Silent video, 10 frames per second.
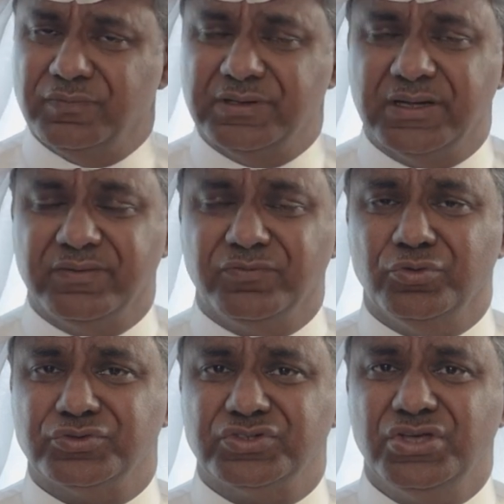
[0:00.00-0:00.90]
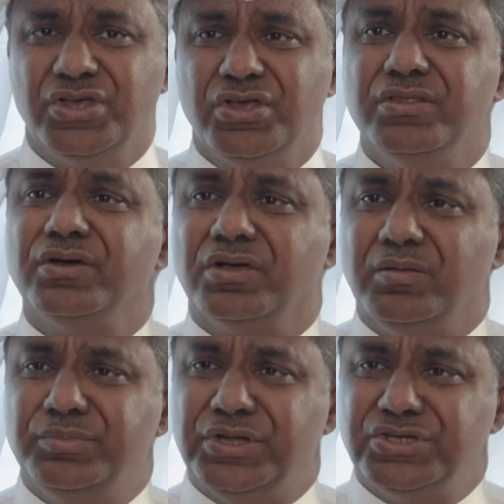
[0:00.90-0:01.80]
And of course, the
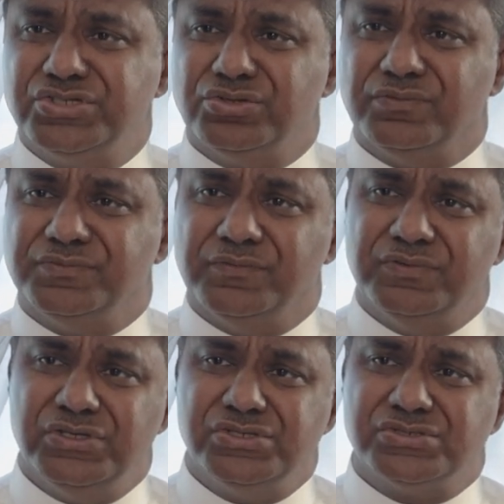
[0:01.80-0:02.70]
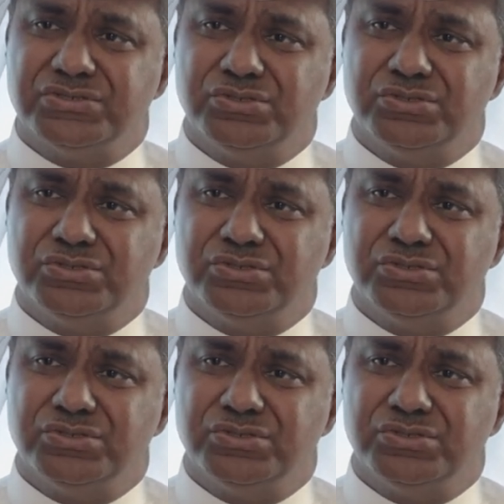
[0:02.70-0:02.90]
combination of these